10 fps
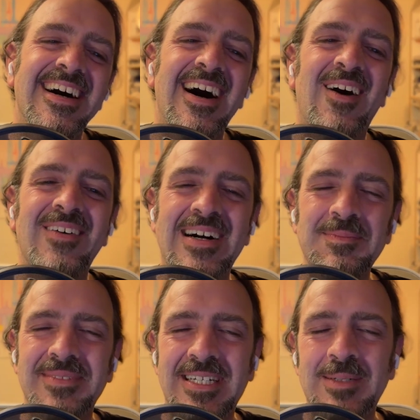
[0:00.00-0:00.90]
Oh, I'm
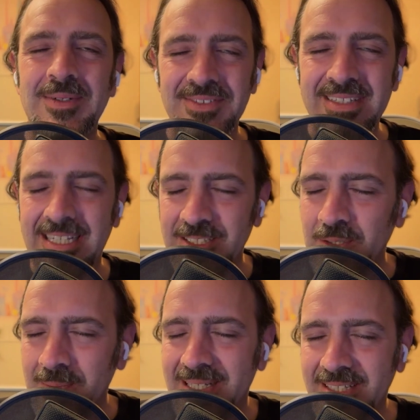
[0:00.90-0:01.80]
terrible. See, I knew
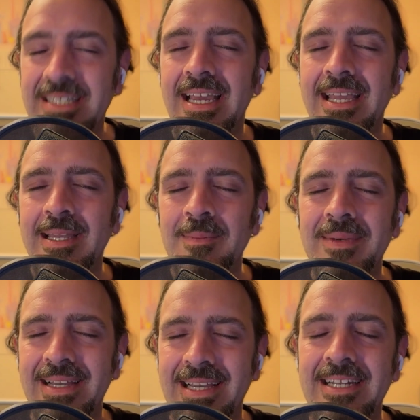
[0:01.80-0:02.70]
about the name
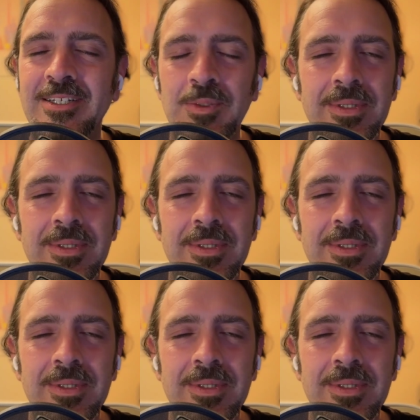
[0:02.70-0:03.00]
and I knew we were